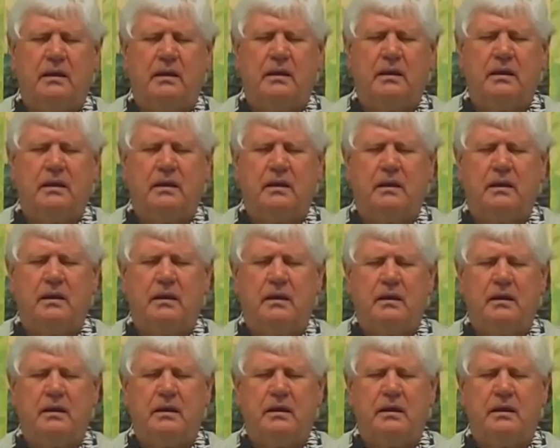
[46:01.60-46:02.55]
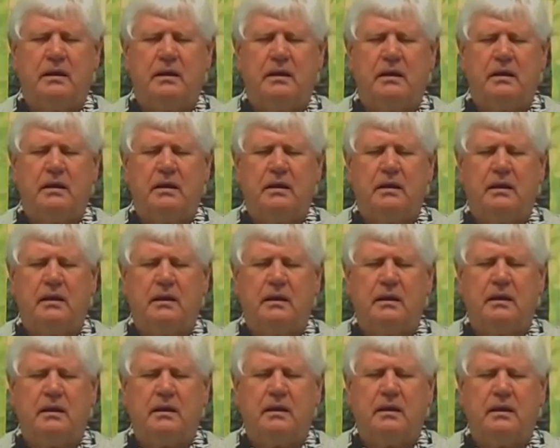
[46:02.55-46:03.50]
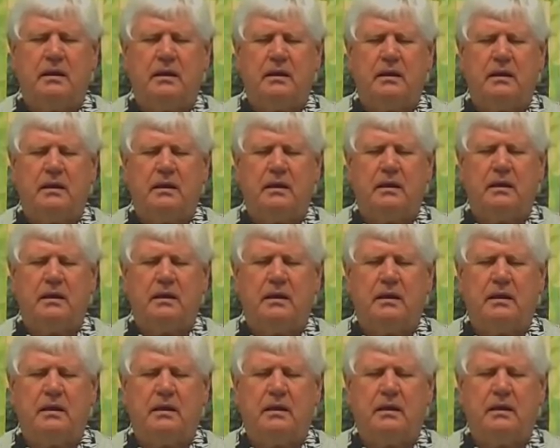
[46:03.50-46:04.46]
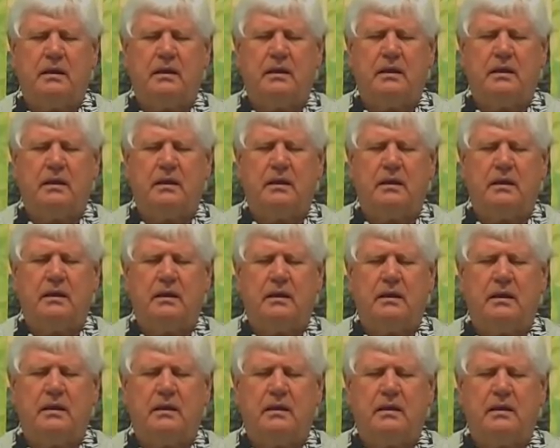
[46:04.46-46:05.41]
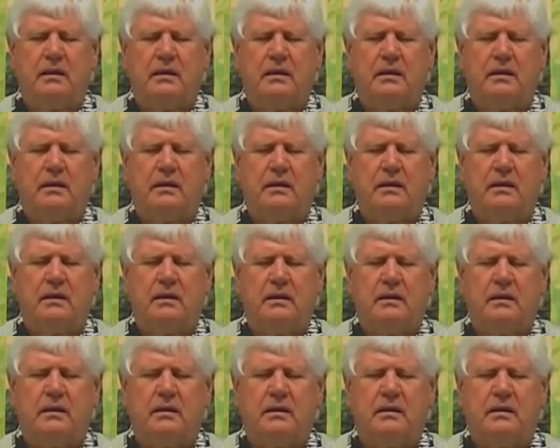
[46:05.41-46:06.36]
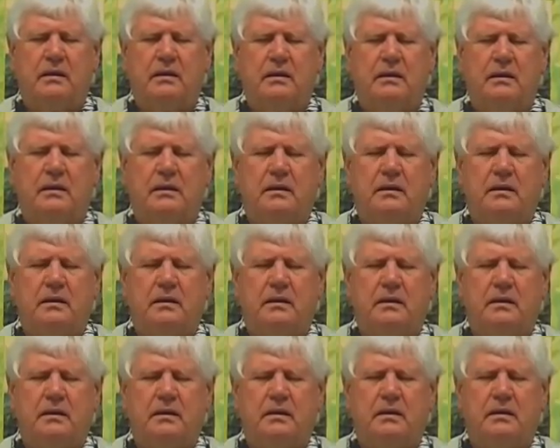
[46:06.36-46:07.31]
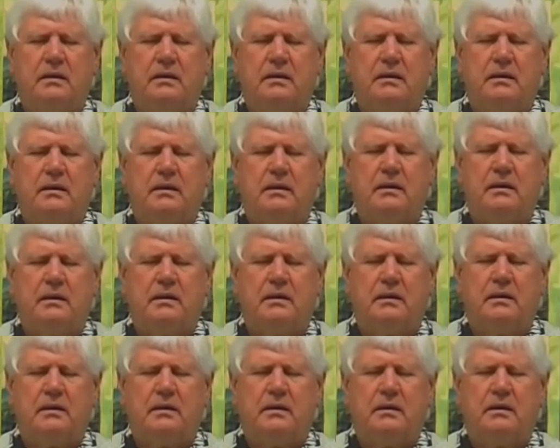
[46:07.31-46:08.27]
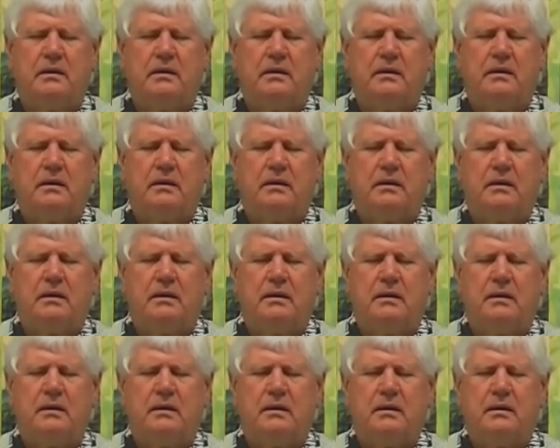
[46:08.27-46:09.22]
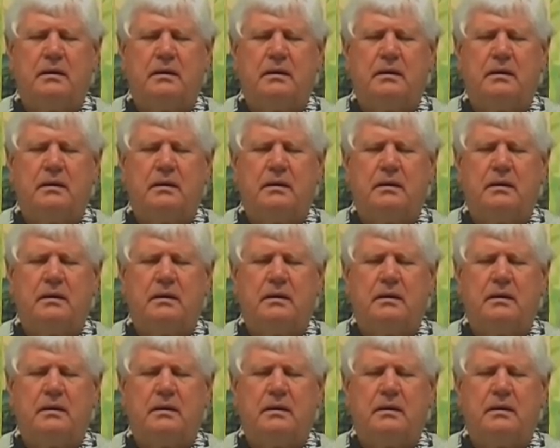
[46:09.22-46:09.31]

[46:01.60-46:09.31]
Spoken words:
(silence)